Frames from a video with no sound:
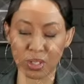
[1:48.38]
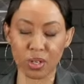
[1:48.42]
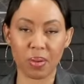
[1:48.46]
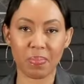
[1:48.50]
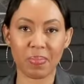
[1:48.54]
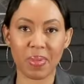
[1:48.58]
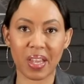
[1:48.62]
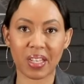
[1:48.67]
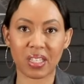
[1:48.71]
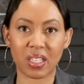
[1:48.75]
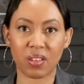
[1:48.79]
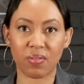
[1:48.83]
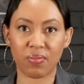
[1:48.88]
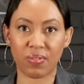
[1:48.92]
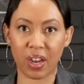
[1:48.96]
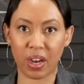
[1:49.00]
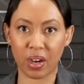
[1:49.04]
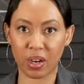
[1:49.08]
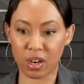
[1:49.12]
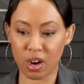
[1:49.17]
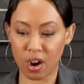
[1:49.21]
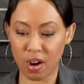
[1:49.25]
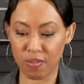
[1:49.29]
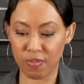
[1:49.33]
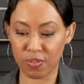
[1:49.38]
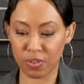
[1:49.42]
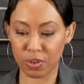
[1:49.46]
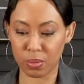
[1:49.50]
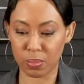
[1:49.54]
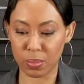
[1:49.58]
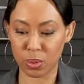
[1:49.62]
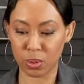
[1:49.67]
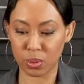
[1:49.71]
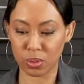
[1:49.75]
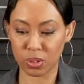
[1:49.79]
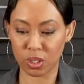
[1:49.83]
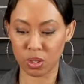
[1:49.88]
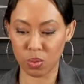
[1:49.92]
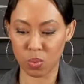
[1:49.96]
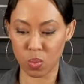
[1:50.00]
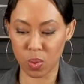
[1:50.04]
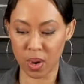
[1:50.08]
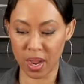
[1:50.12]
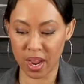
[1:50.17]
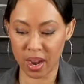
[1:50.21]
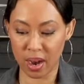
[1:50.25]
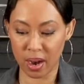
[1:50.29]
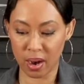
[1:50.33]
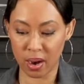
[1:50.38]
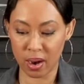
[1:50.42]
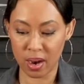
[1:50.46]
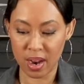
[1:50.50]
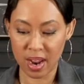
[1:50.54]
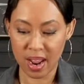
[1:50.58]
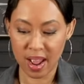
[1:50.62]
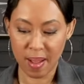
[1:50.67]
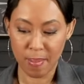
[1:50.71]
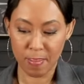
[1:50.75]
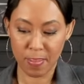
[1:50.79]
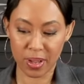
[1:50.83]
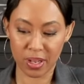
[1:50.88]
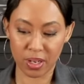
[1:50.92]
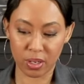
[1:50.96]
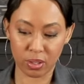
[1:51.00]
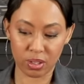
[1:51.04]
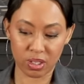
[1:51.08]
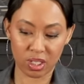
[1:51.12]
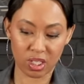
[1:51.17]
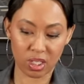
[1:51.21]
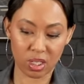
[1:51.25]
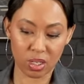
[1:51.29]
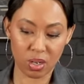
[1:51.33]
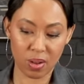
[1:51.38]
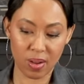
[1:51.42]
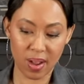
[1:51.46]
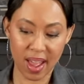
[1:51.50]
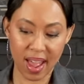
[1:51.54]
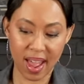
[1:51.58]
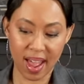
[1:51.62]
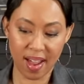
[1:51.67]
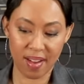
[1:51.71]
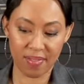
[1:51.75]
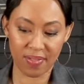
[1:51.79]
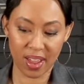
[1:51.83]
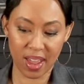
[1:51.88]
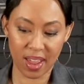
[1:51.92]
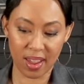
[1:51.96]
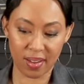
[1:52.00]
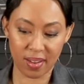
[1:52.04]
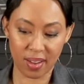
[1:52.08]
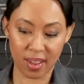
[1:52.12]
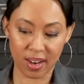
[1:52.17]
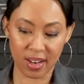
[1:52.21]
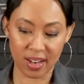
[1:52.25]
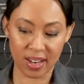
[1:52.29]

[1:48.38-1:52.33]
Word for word: so it makes it very comfortable to wear, but you'll still have a